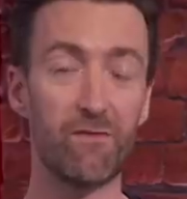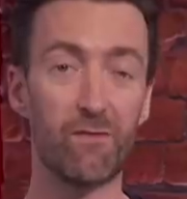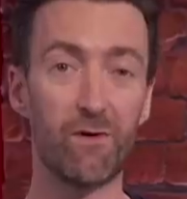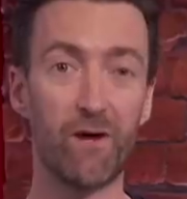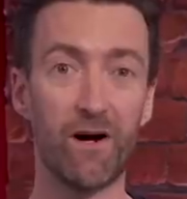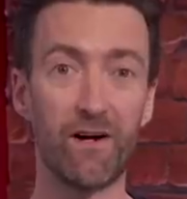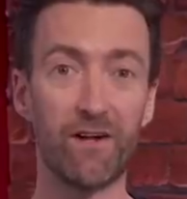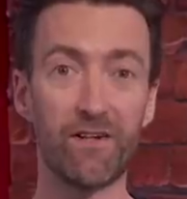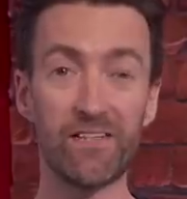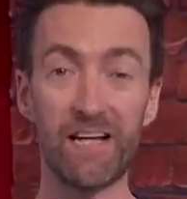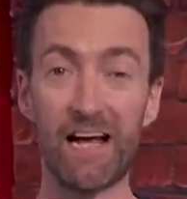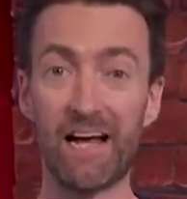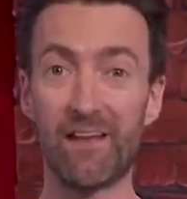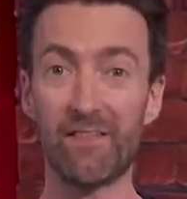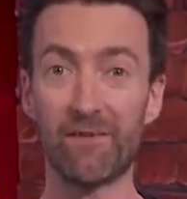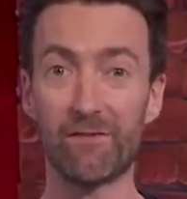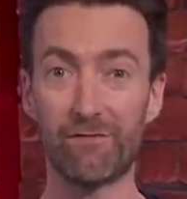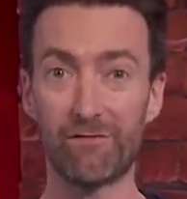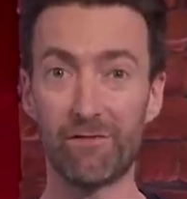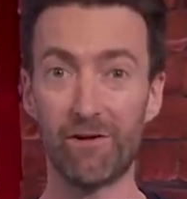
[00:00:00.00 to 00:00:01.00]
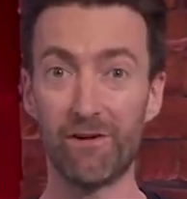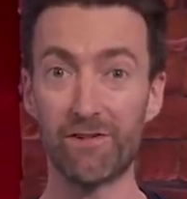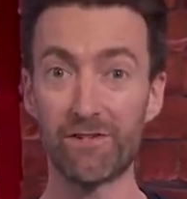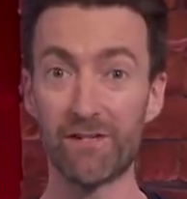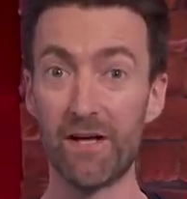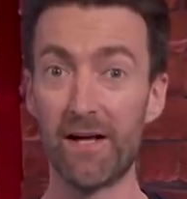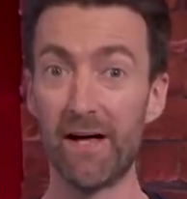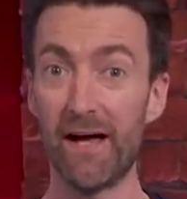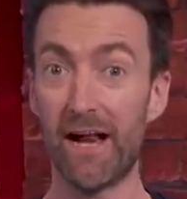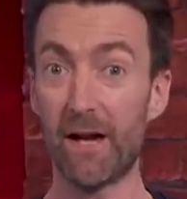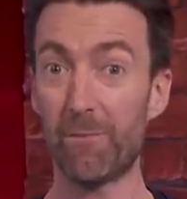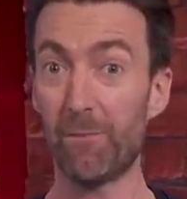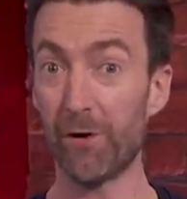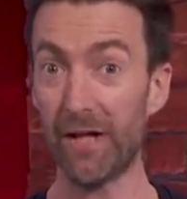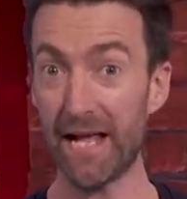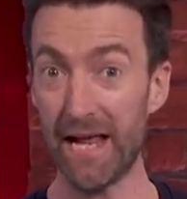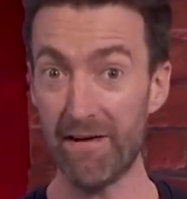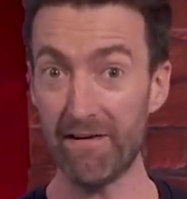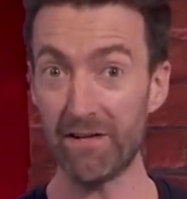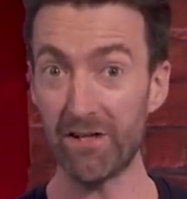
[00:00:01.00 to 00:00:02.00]
riders at the front, and upon
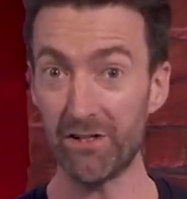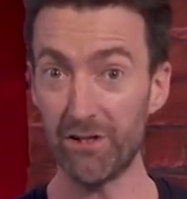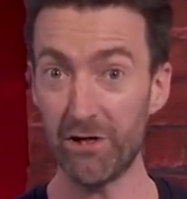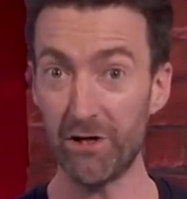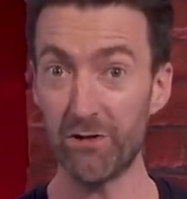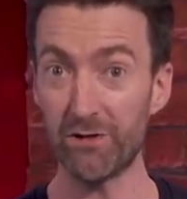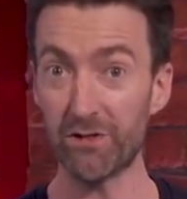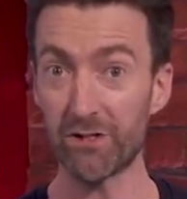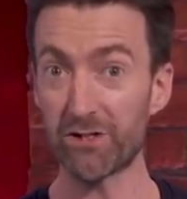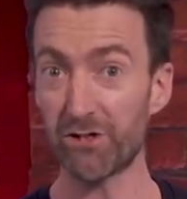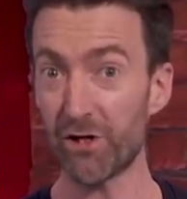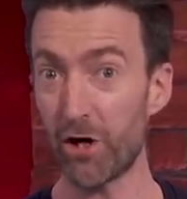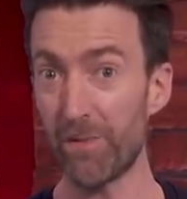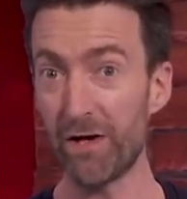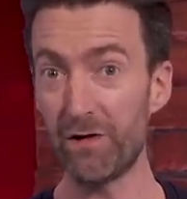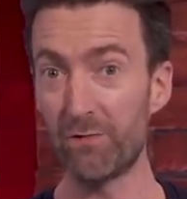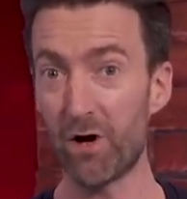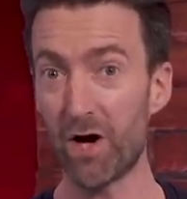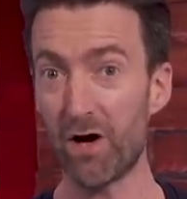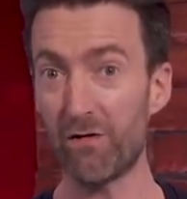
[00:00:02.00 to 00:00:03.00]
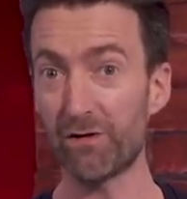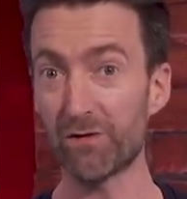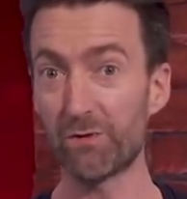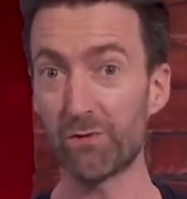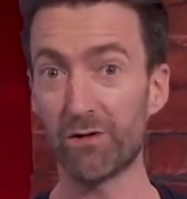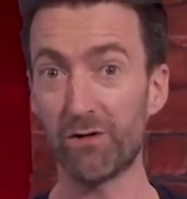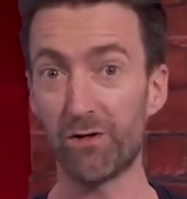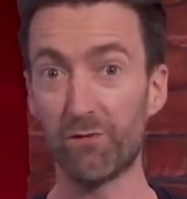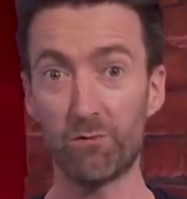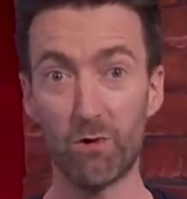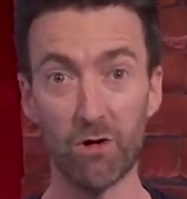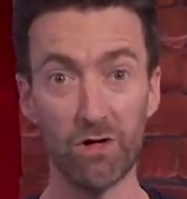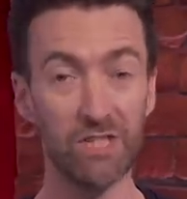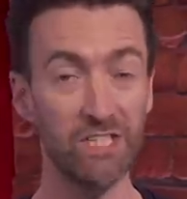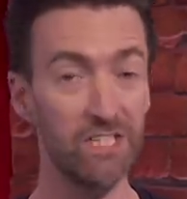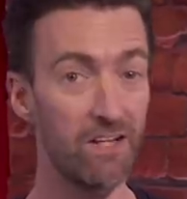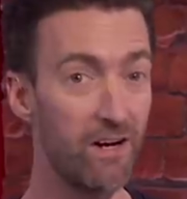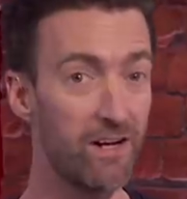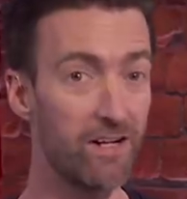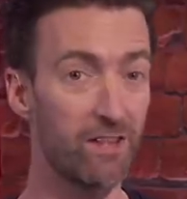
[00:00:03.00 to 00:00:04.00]
hearing the news that so many rivals were on the wrong
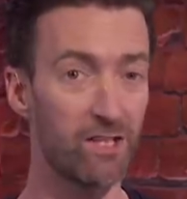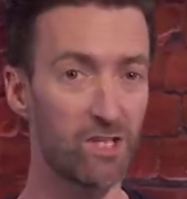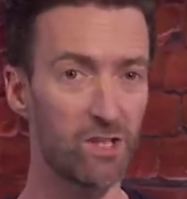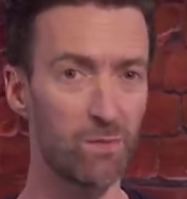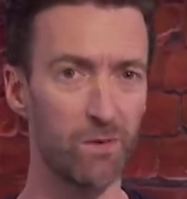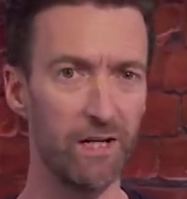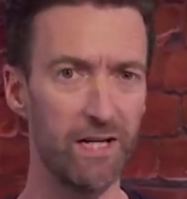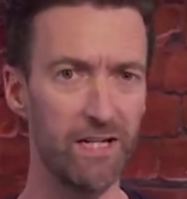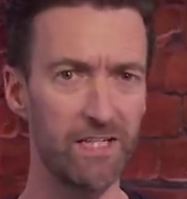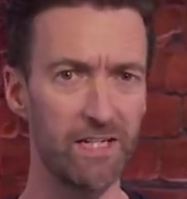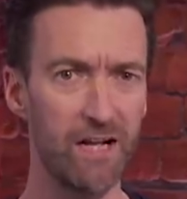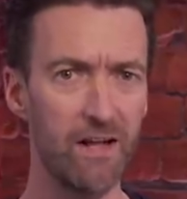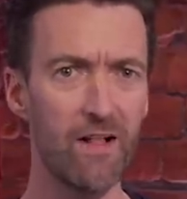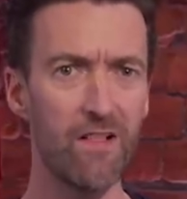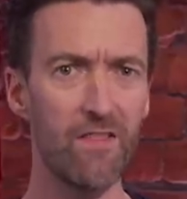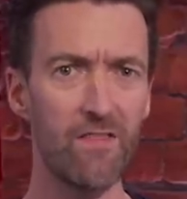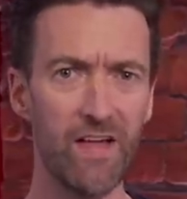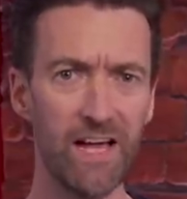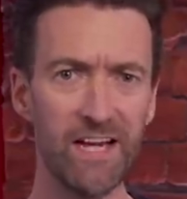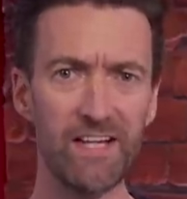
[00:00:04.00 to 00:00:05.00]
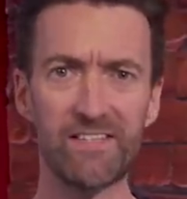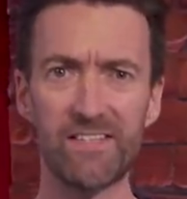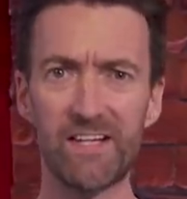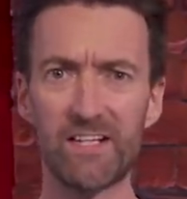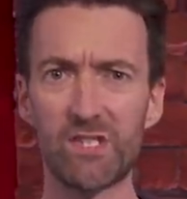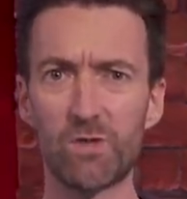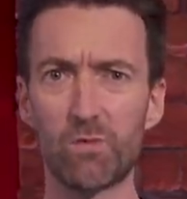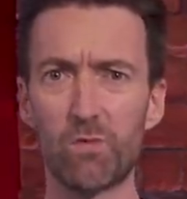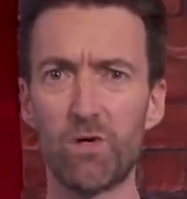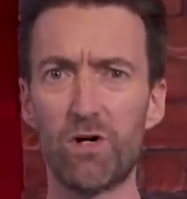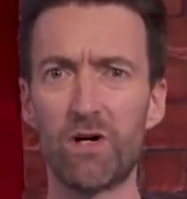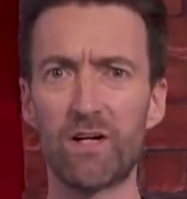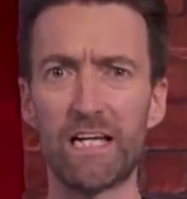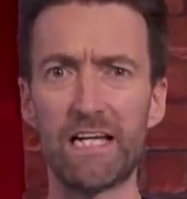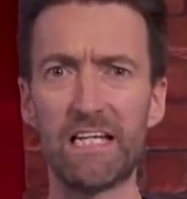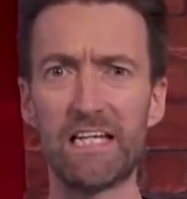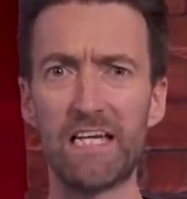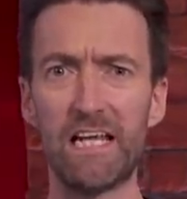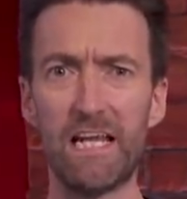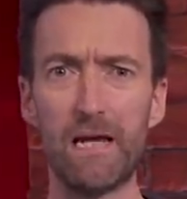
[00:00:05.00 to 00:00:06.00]
side of the split, they set to work
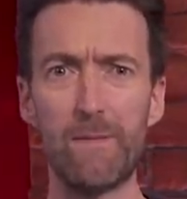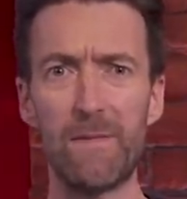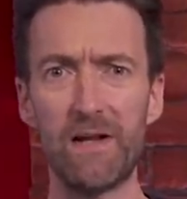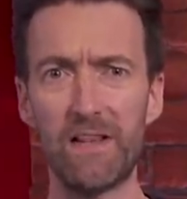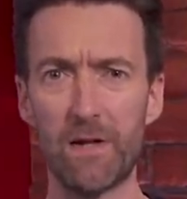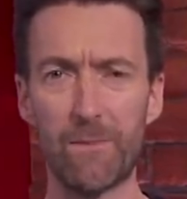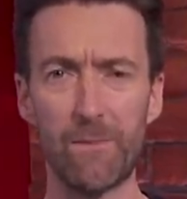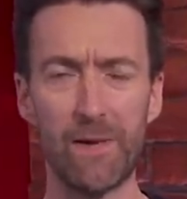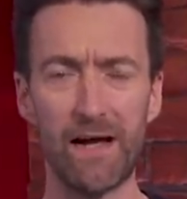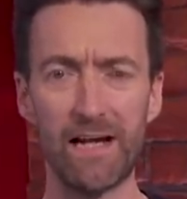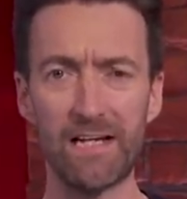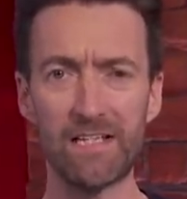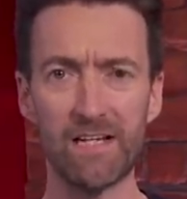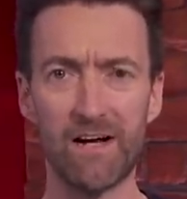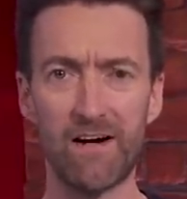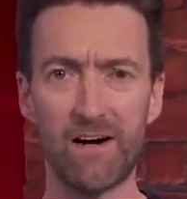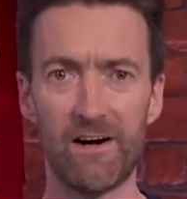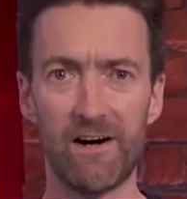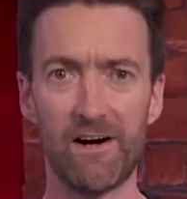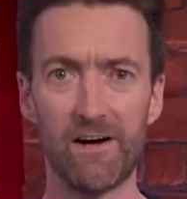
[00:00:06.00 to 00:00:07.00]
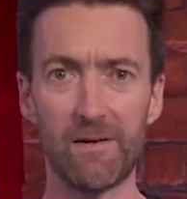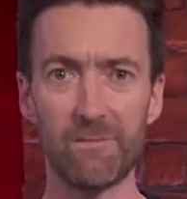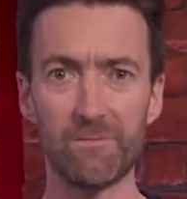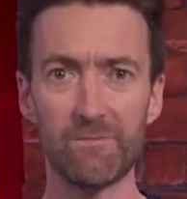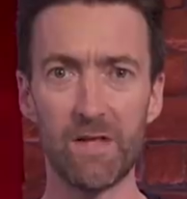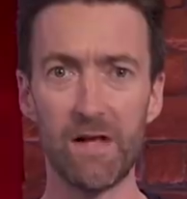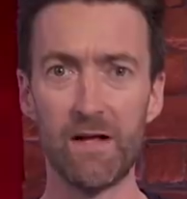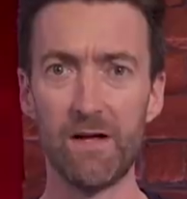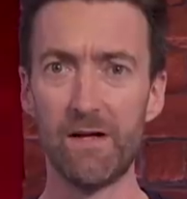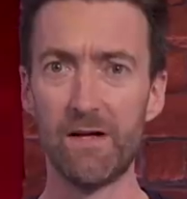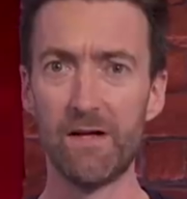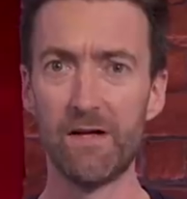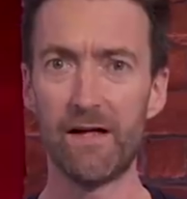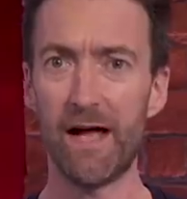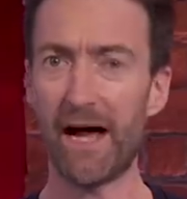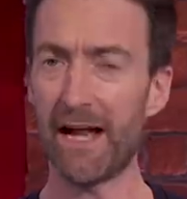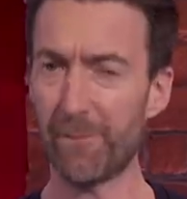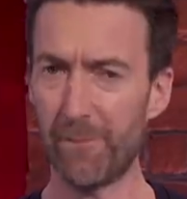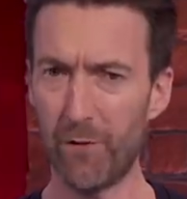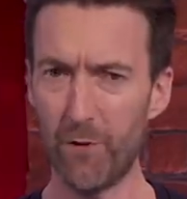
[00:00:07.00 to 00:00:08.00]
in keeping the pace high.
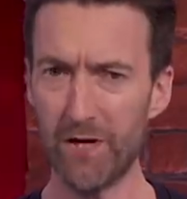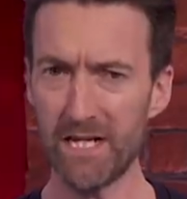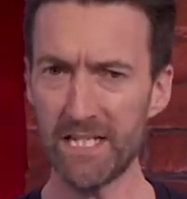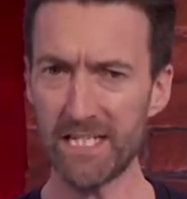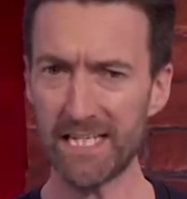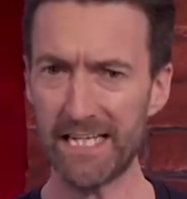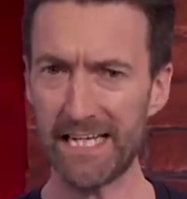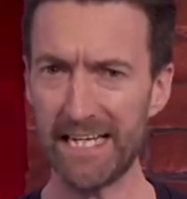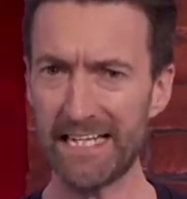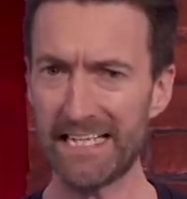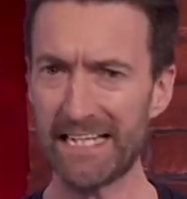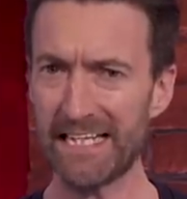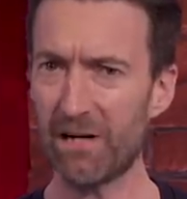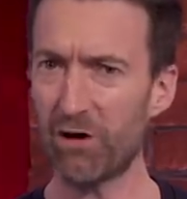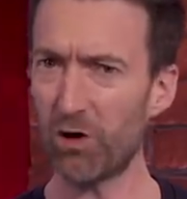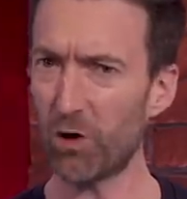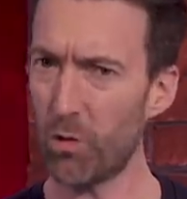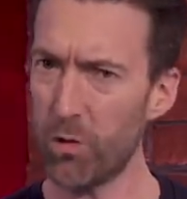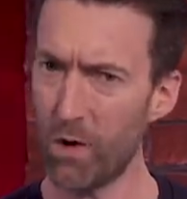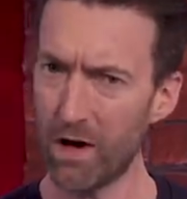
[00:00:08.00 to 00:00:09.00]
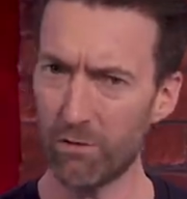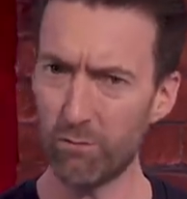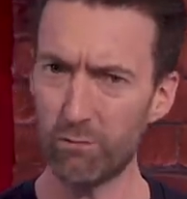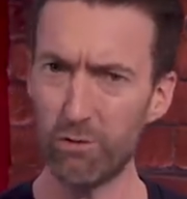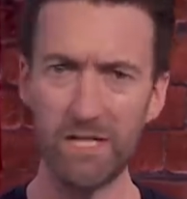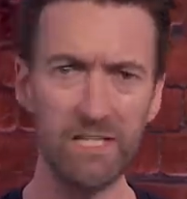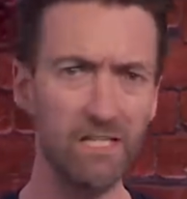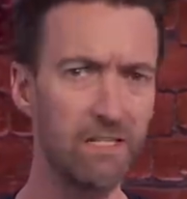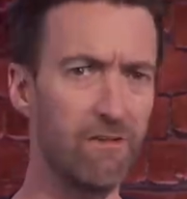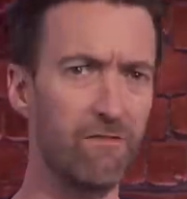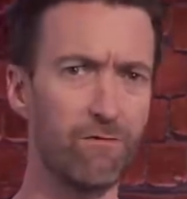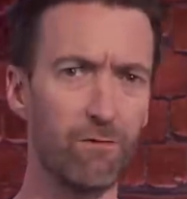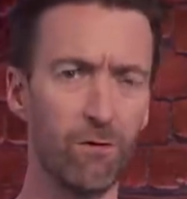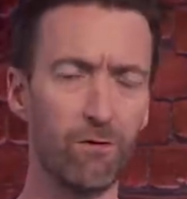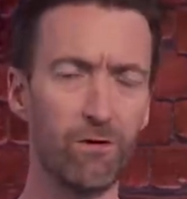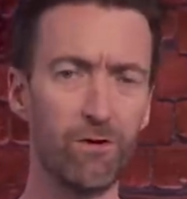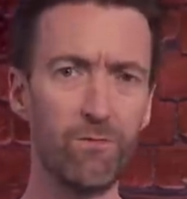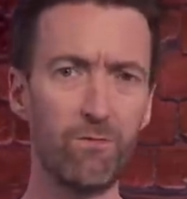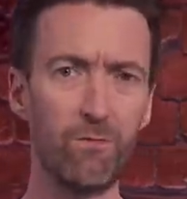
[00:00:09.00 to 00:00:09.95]
At a point, it did look quite risky for them,